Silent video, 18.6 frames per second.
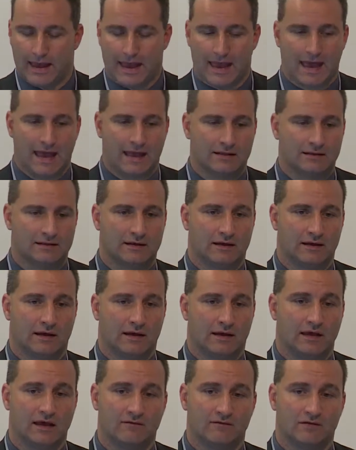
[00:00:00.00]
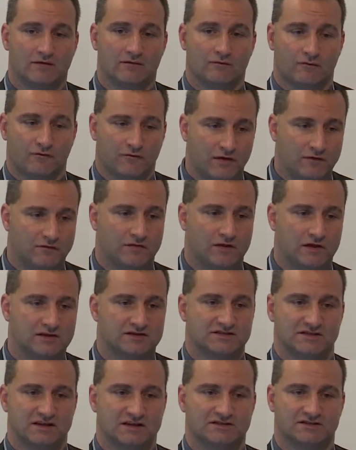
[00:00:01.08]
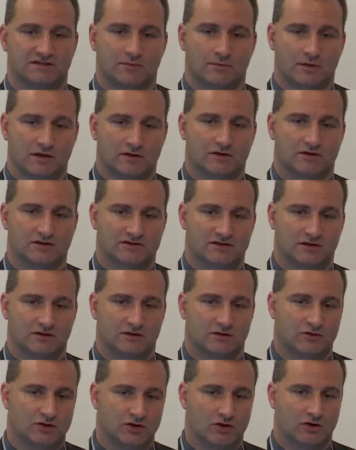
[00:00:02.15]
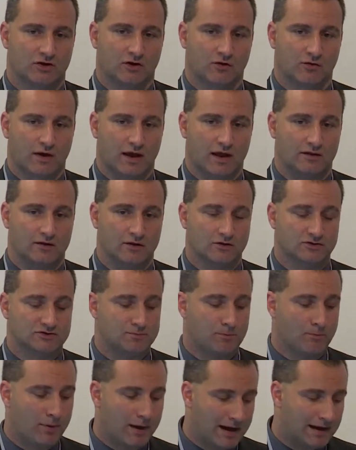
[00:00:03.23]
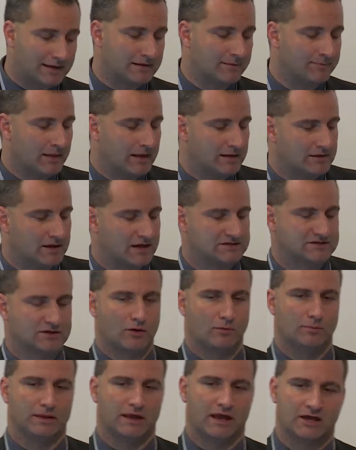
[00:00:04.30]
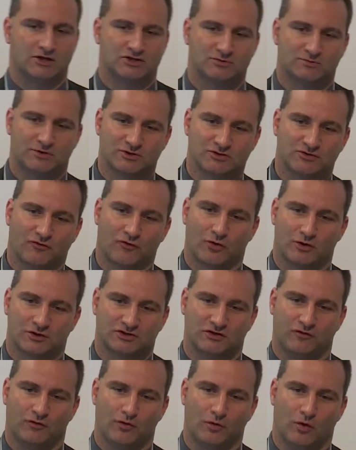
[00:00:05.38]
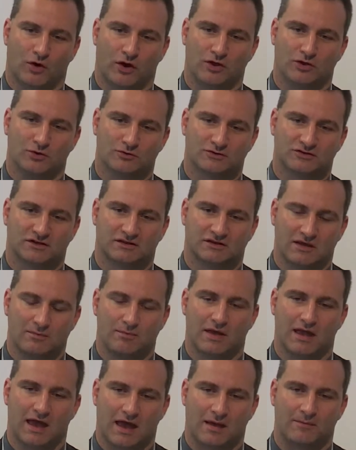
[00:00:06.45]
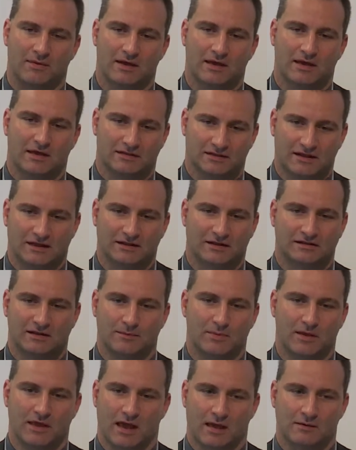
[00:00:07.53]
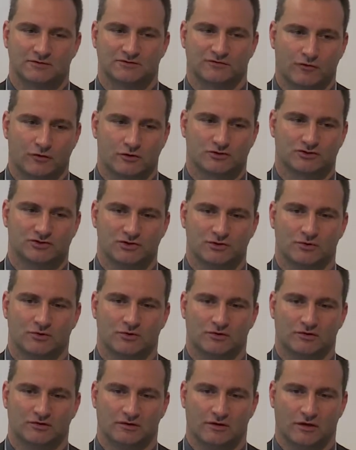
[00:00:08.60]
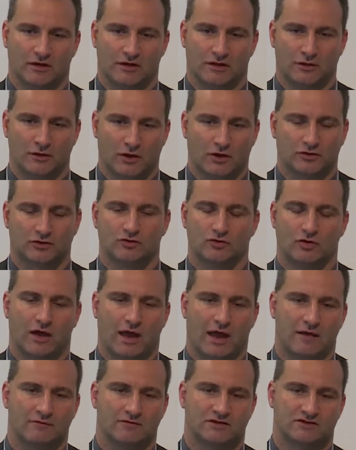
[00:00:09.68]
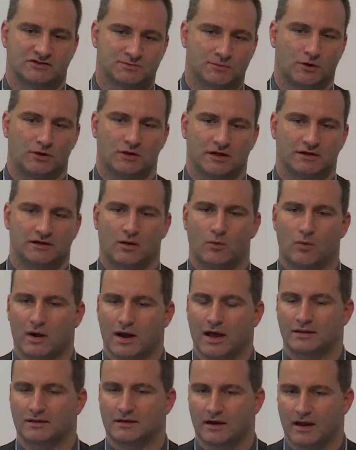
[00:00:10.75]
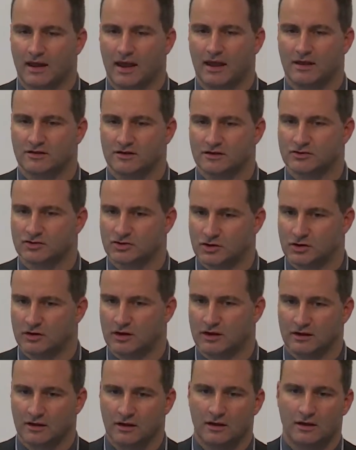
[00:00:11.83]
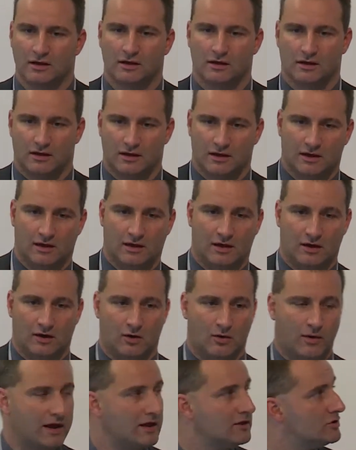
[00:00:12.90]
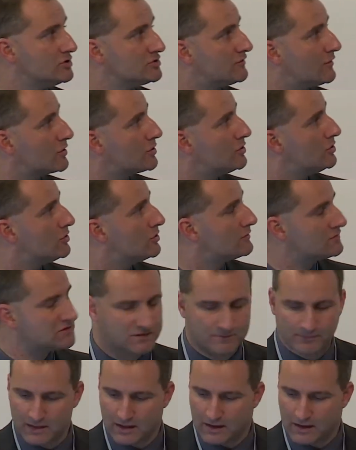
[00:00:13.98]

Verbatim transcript: and uh, even 50, 60 meters and turning radius. But that's a complication because, of course, if you want to use a TBM, then the TBMs force you not to have smaller than 180 turning uh, radius for curves.